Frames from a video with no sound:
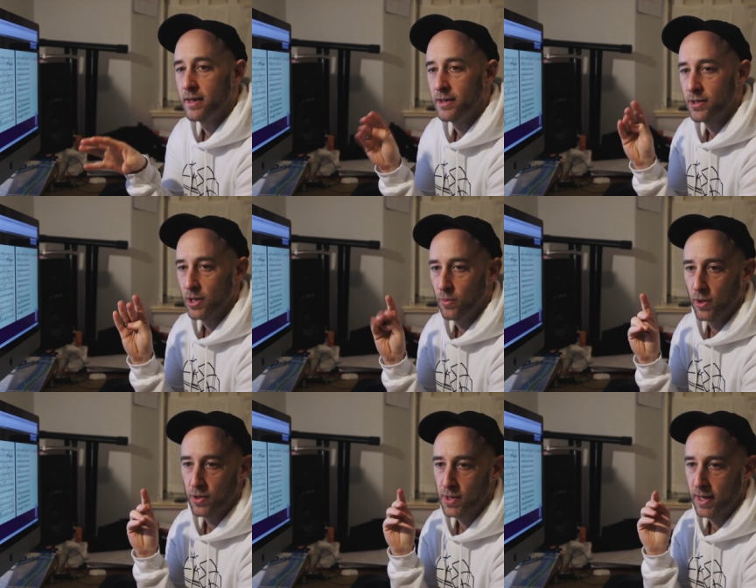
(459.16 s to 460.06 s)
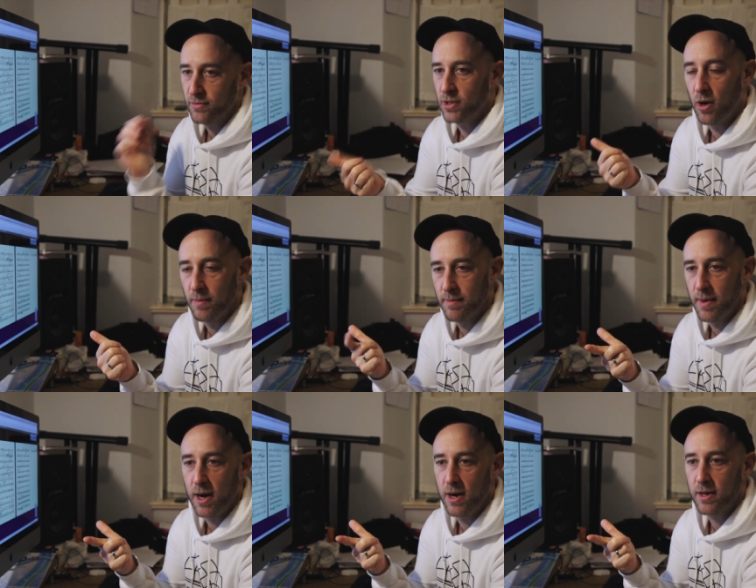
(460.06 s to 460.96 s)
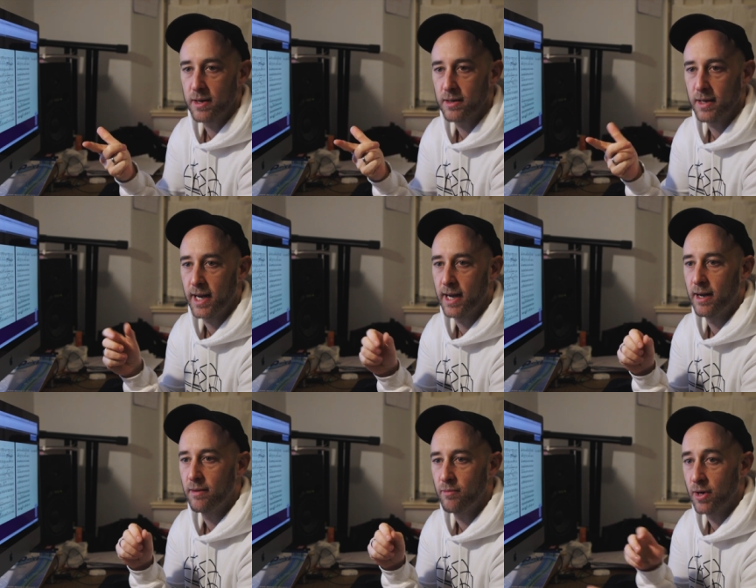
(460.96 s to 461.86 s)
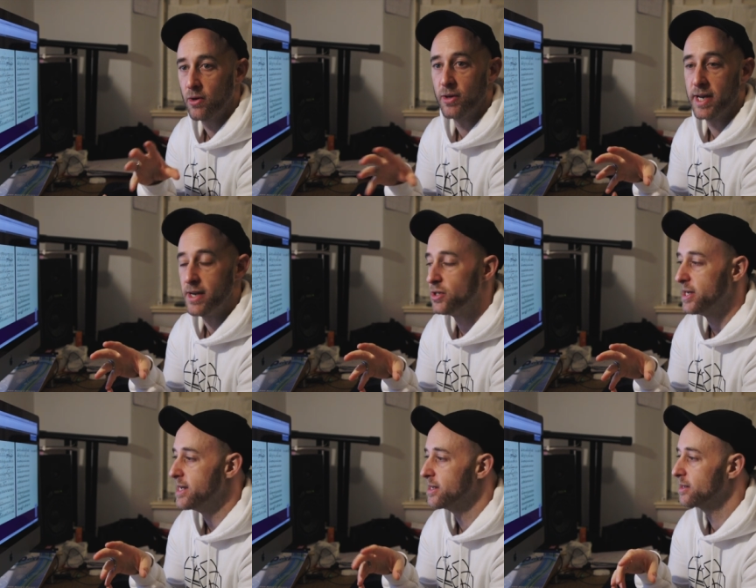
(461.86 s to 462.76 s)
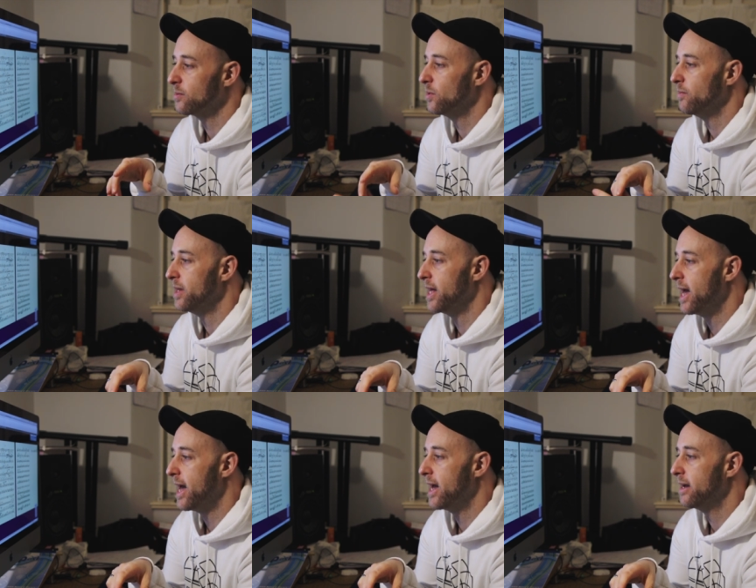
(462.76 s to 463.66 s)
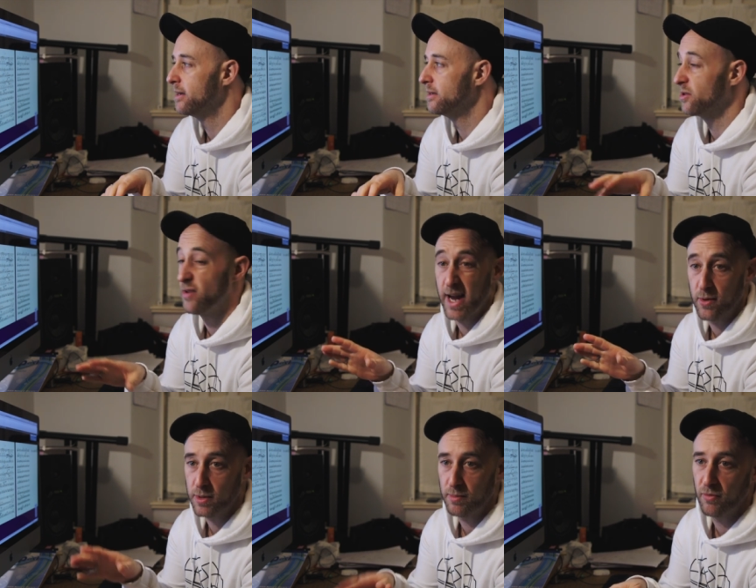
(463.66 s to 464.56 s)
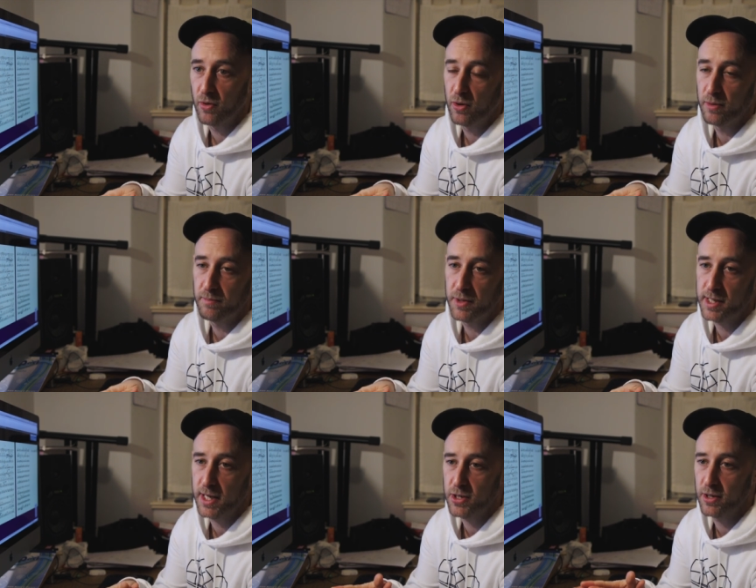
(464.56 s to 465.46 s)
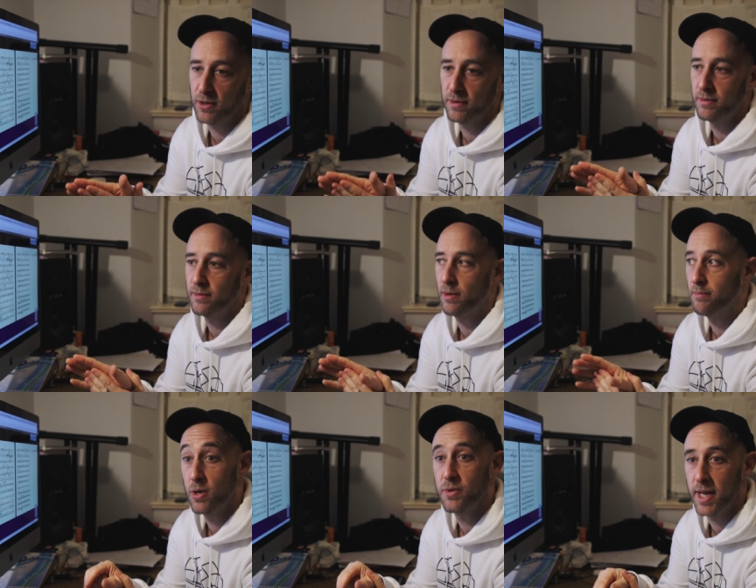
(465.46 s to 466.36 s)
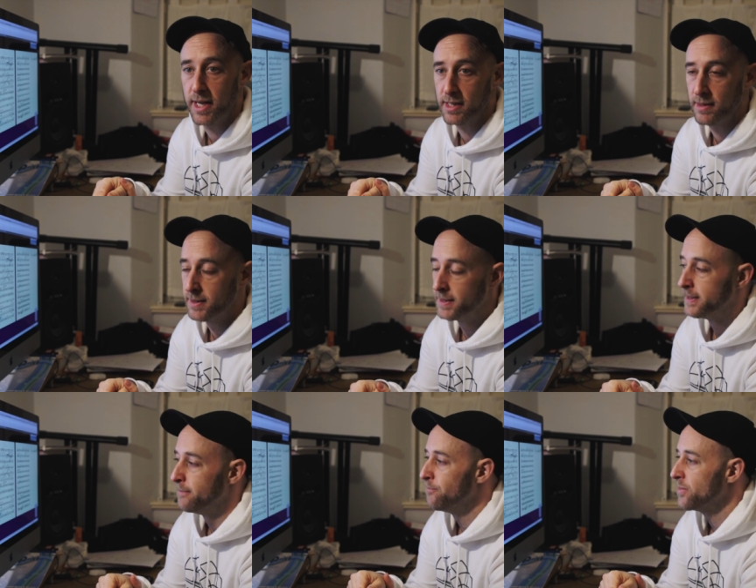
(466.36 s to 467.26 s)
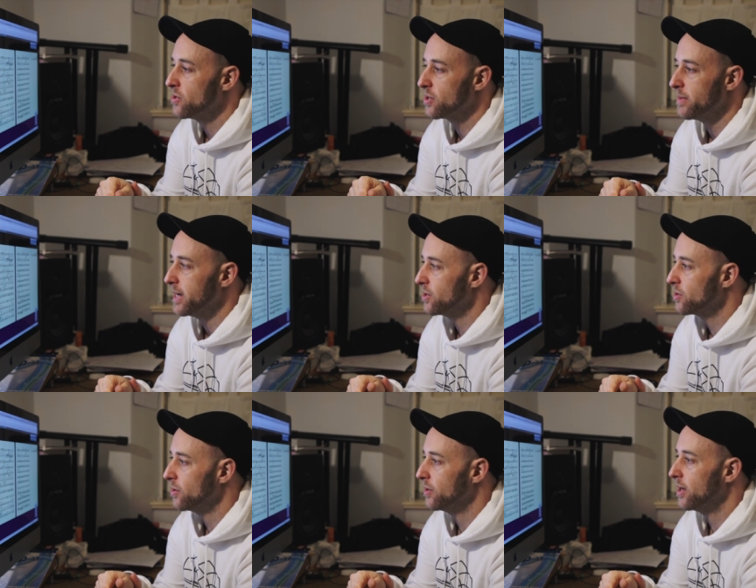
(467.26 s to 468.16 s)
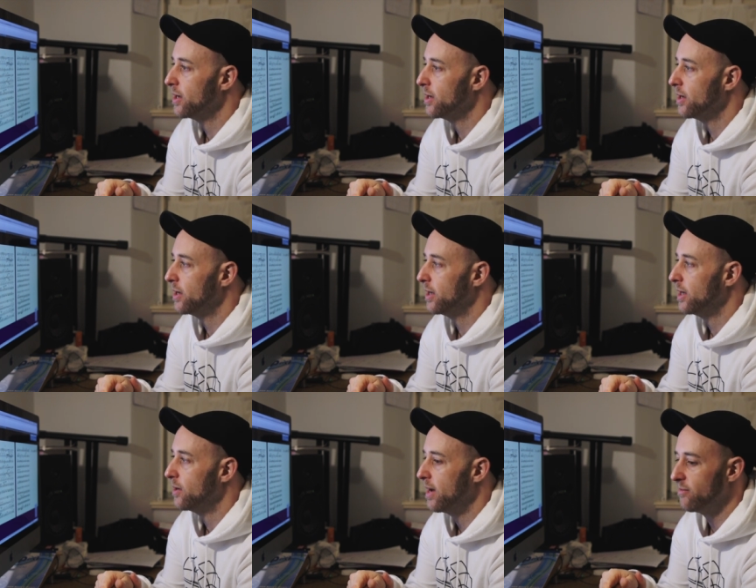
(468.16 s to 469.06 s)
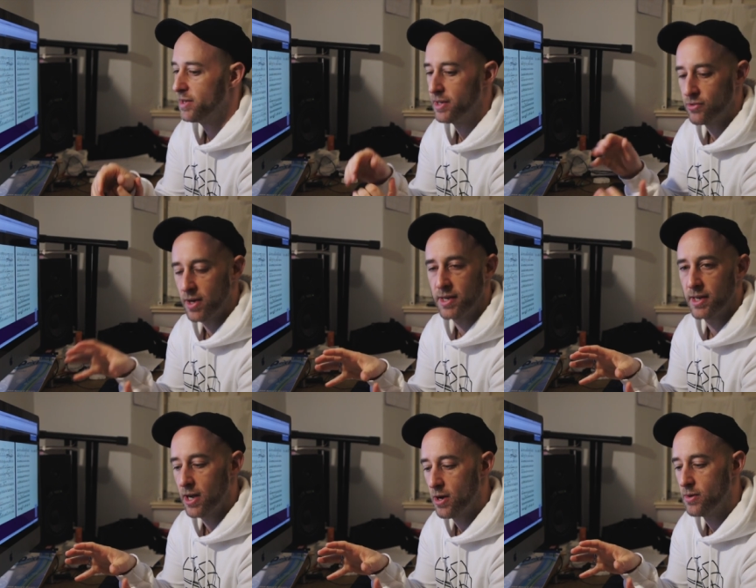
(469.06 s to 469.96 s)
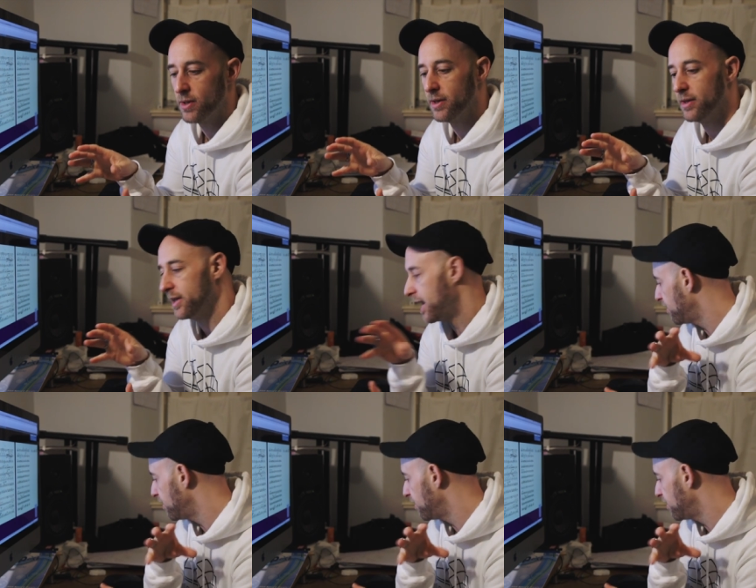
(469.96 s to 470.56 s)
and so we'll also have Tom and Mark, our recording engineers, will be there three hours before the session on, on both days, just to make sure that you know everything's ready to go, that the